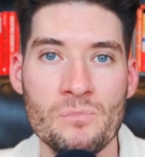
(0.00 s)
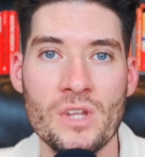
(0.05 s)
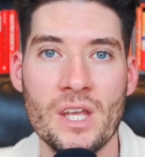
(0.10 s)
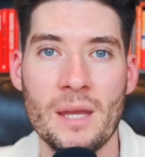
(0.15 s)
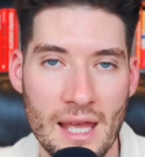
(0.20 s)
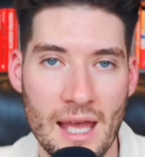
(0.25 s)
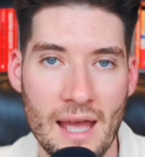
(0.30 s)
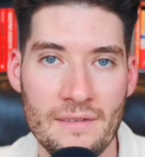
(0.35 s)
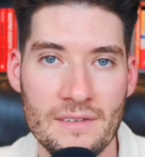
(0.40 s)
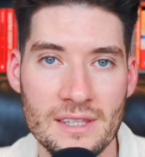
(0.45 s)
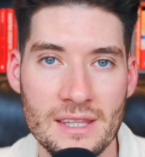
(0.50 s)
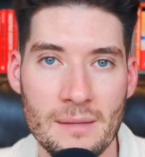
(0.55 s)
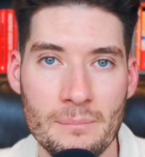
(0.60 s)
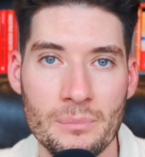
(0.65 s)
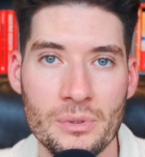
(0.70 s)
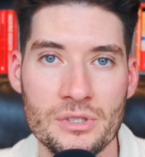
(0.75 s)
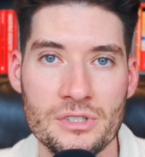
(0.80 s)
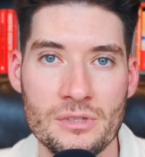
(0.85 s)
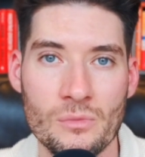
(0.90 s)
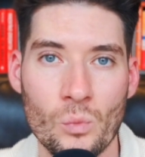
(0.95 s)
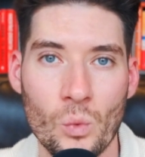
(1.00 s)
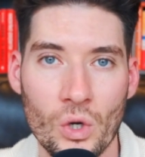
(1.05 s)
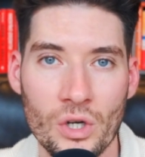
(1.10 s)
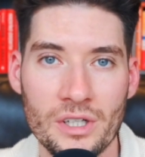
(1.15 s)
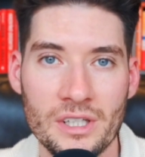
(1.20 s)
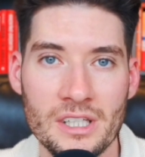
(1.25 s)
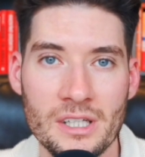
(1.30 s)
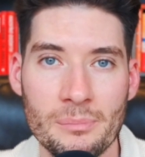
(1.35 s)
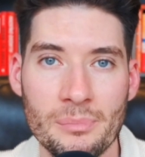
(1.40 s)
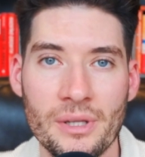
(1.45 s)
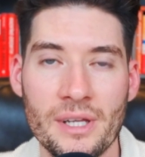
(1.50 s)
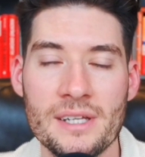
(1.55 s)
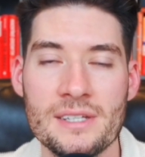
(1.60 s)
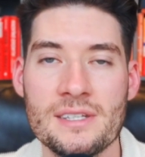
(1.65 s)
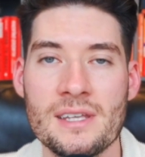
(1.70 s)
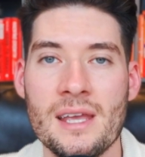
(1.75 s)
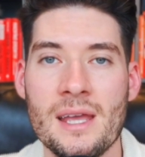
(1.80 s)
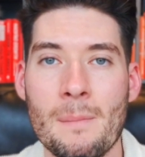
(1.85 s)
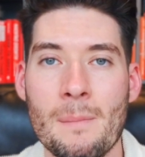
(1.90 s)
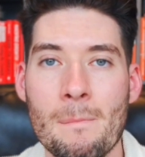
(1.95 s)
and having them put some work into place,
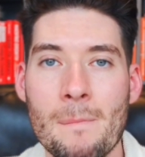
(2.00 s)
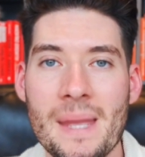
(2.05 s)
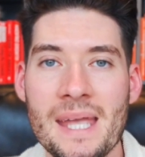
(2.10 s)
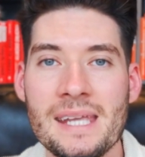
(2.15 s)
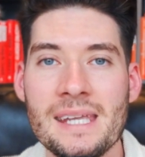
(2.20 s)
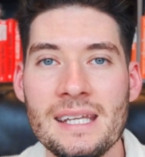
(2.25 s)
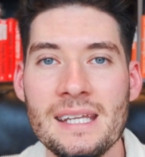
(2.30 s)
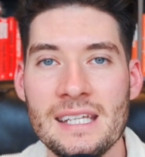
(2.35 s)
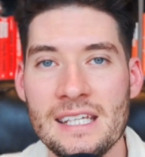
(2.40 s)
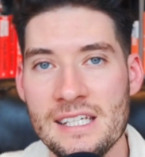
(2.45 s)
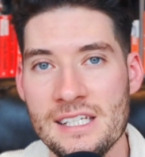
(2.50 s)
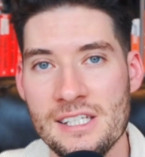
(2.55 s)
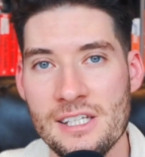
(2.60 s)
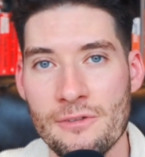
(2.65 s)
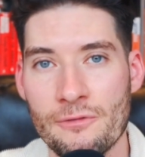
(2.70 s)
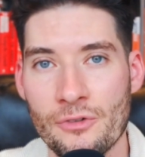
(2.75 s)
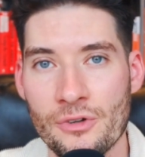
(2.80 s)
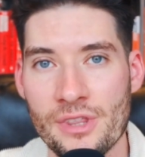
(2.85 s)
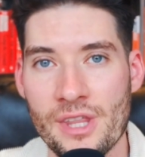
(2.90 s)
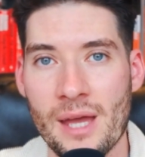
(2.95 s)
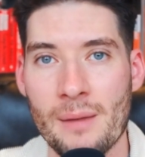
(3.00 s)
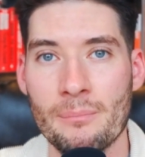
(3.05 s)
make it easy for them.